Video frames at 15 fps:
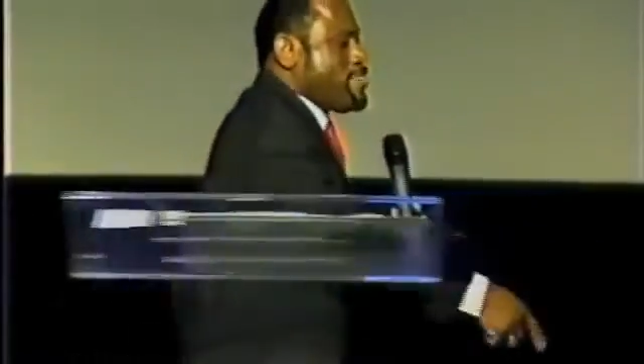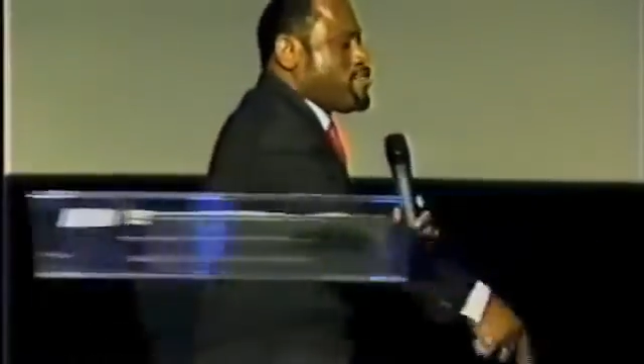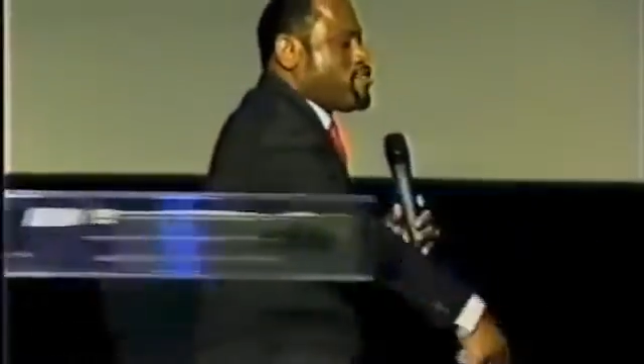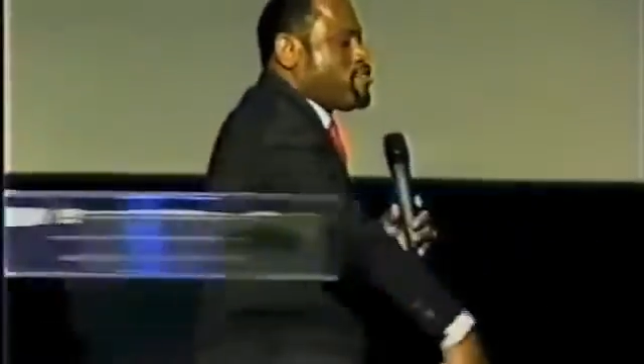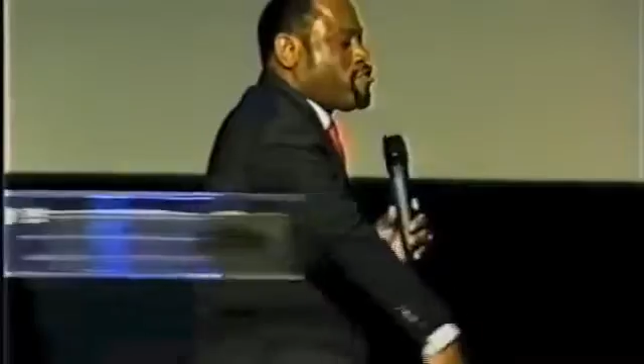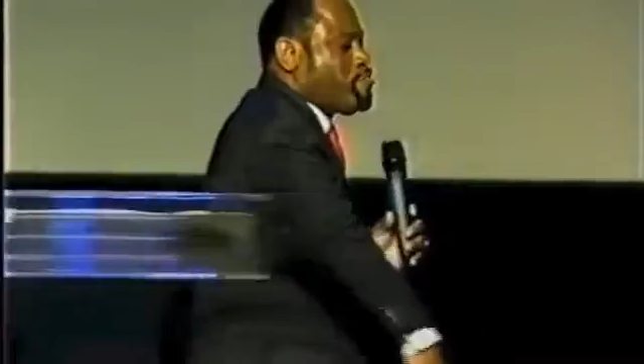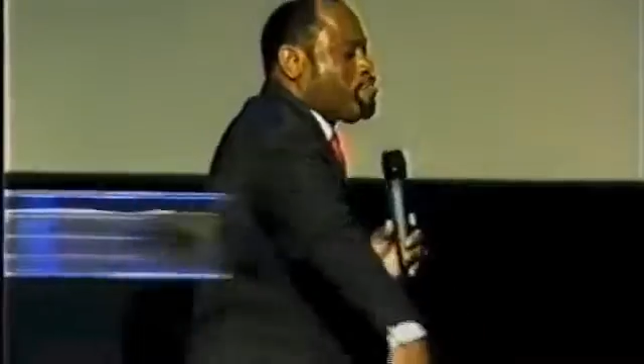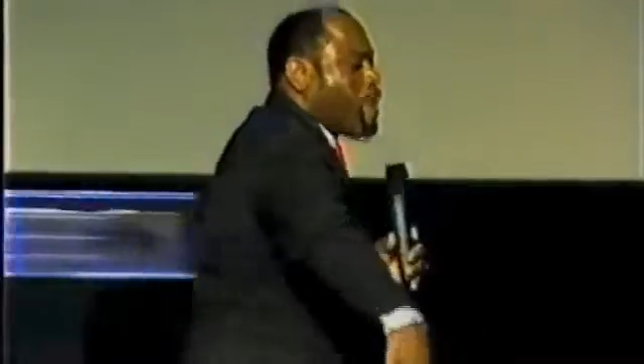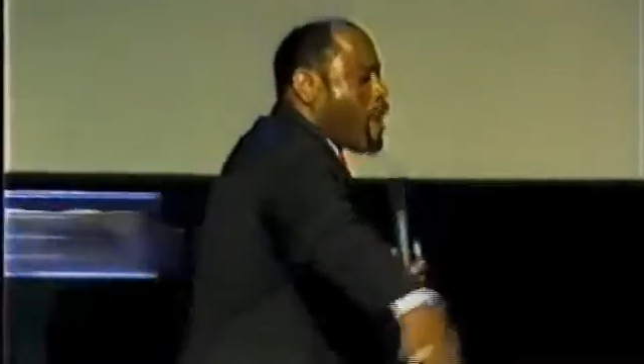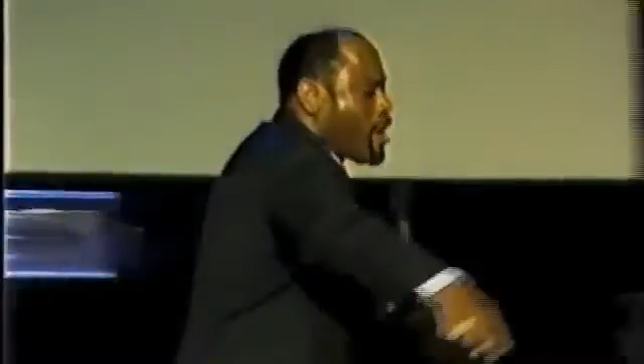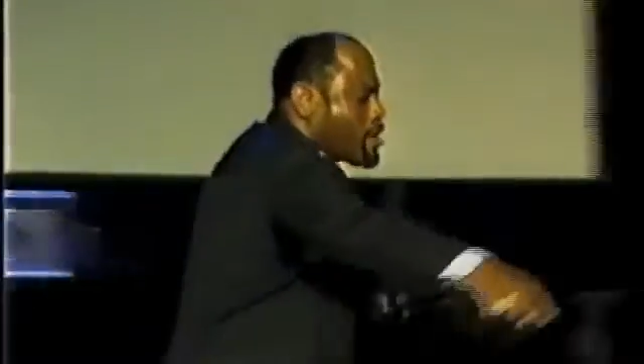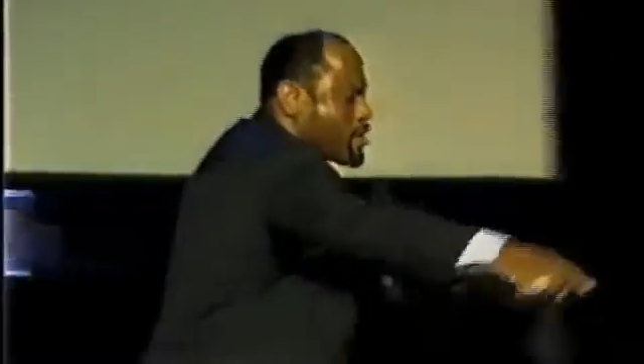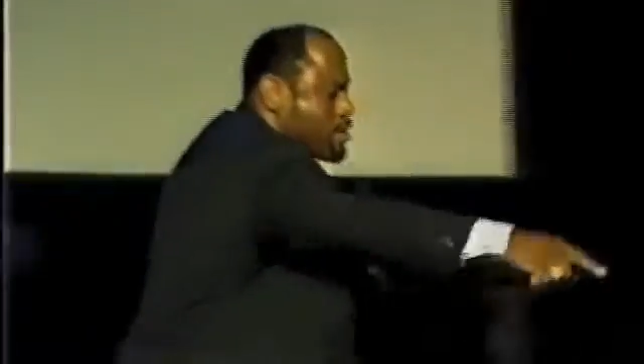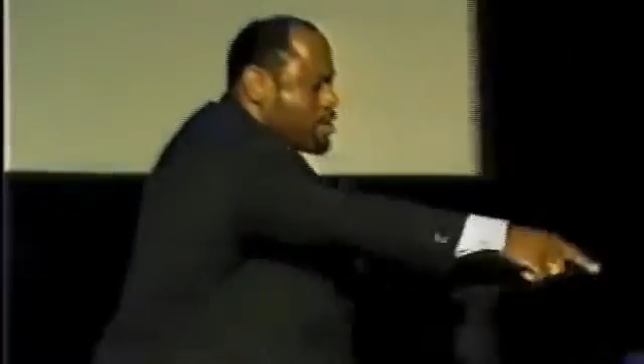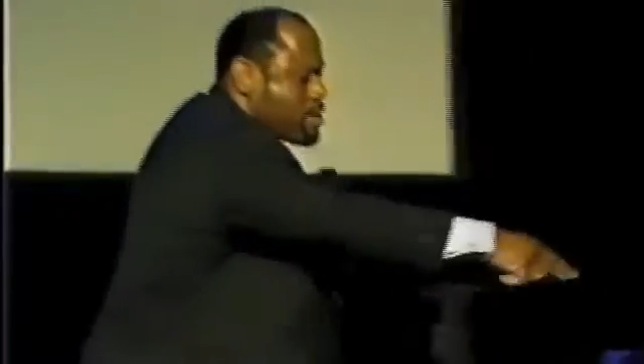
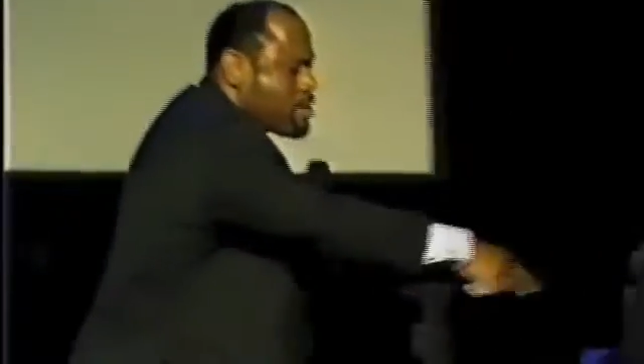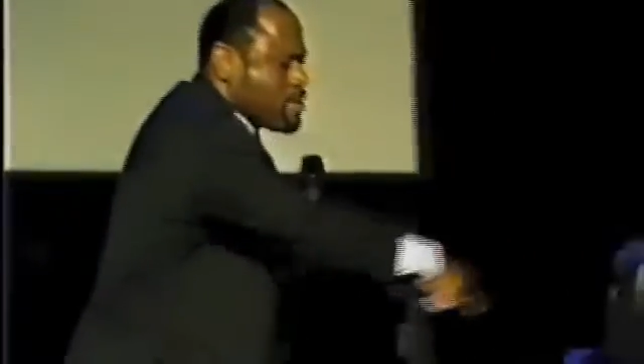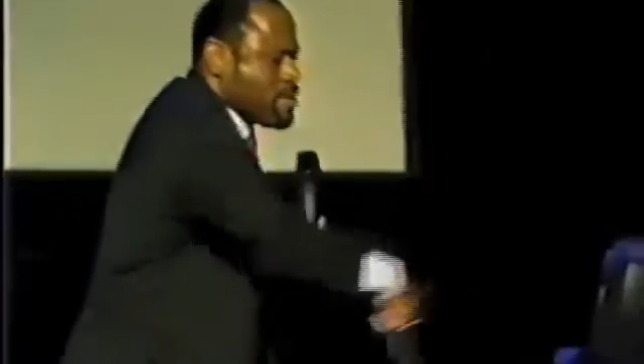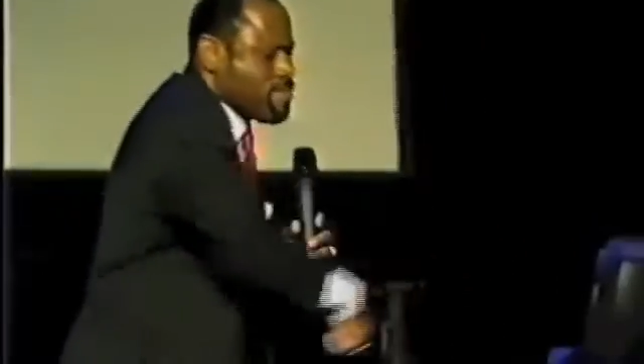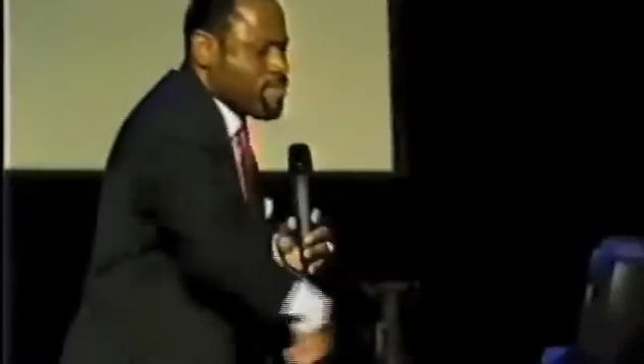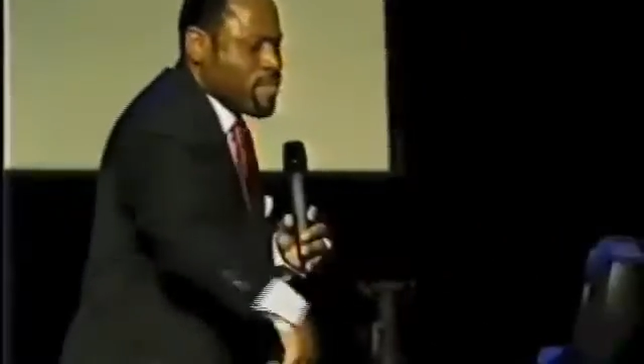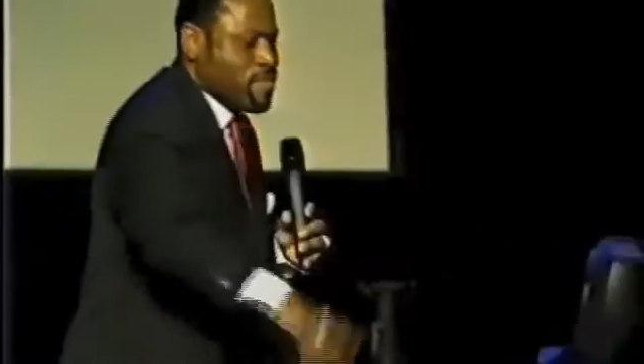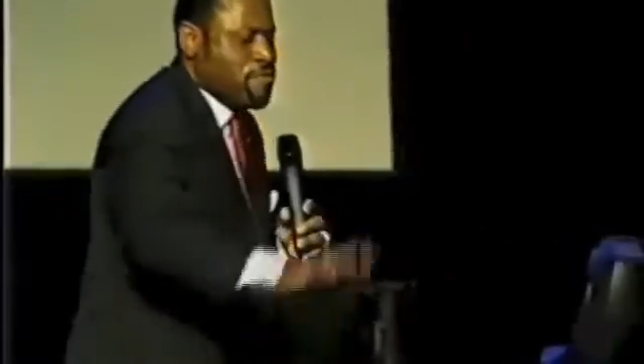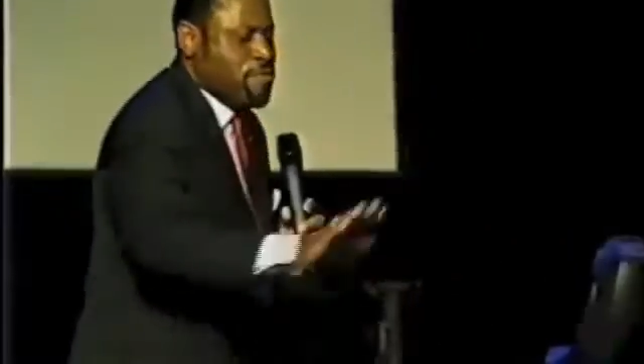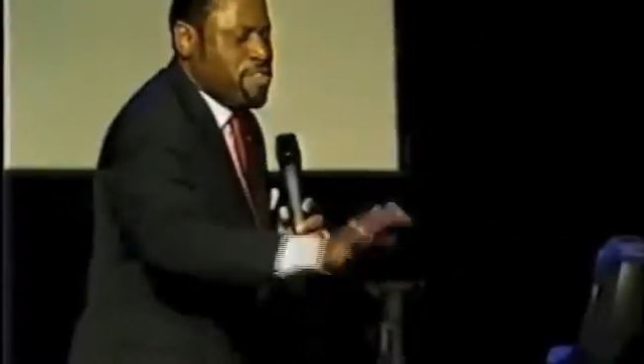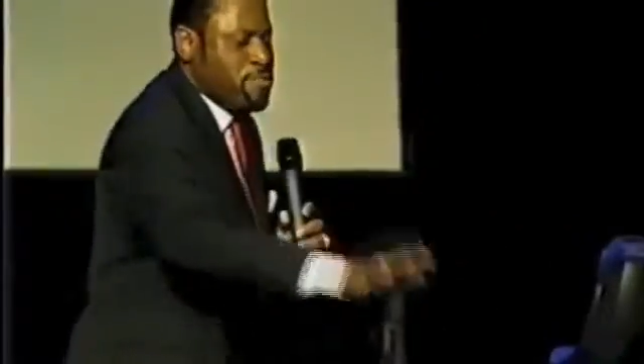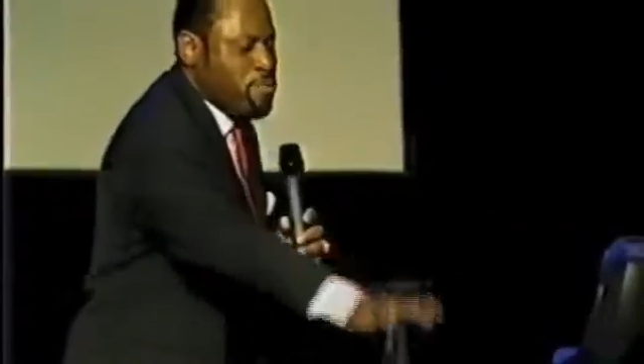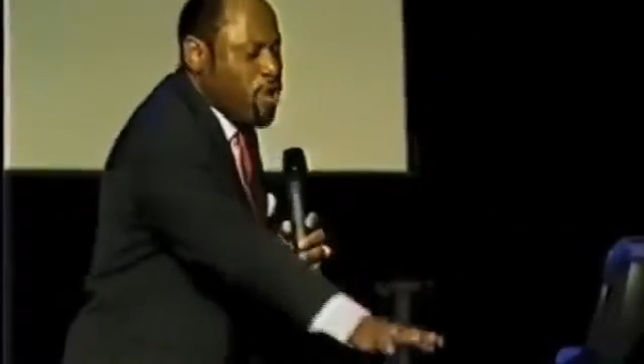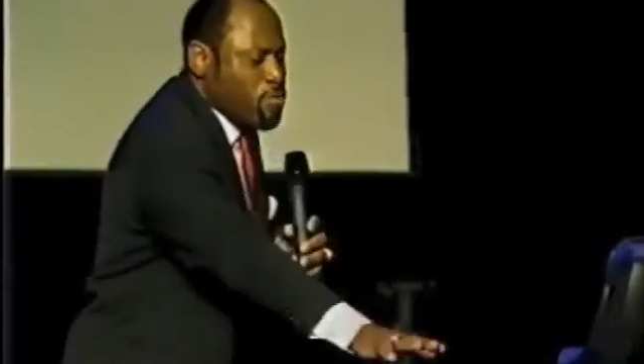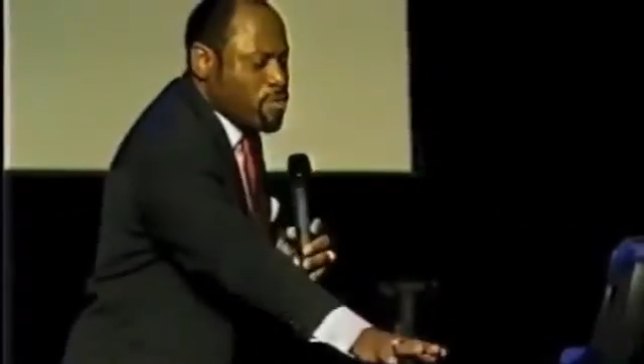spot for
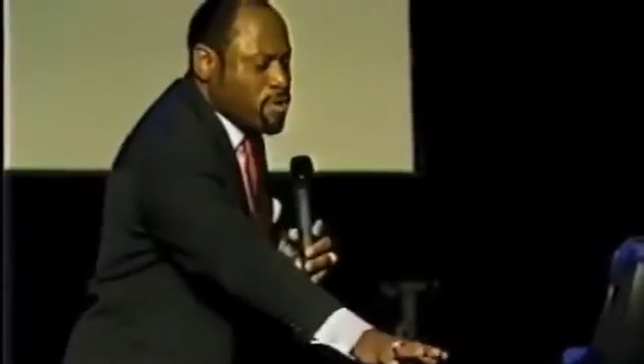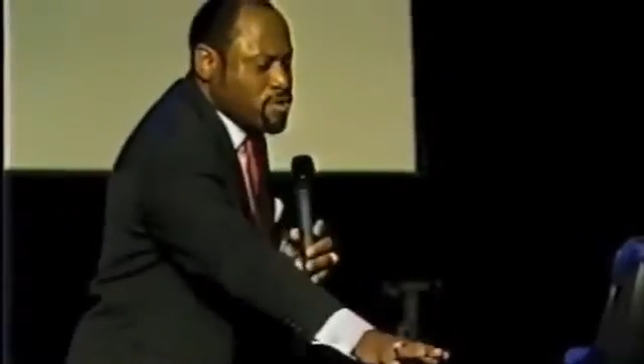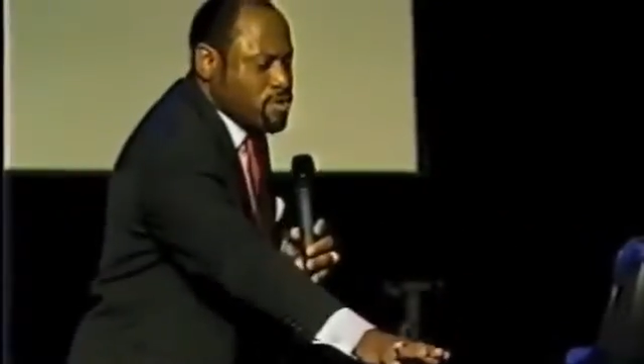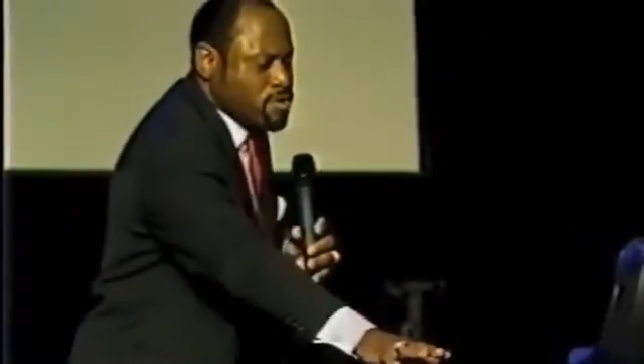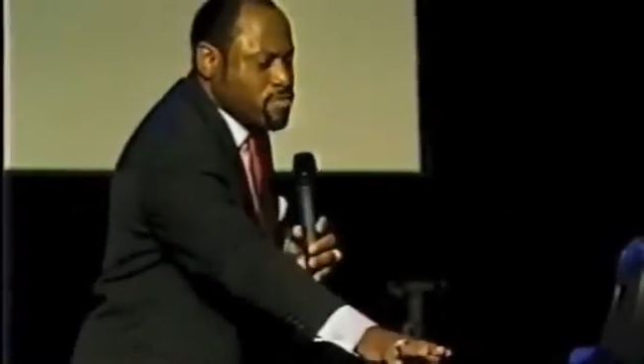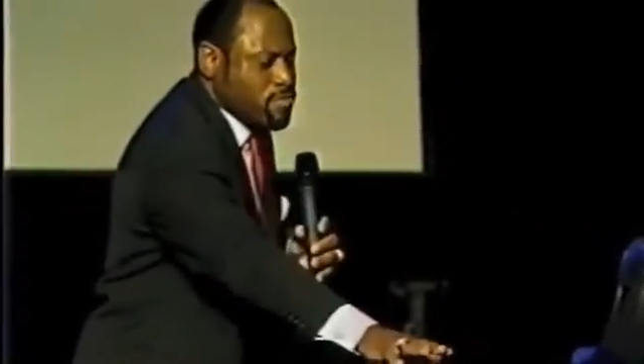the moment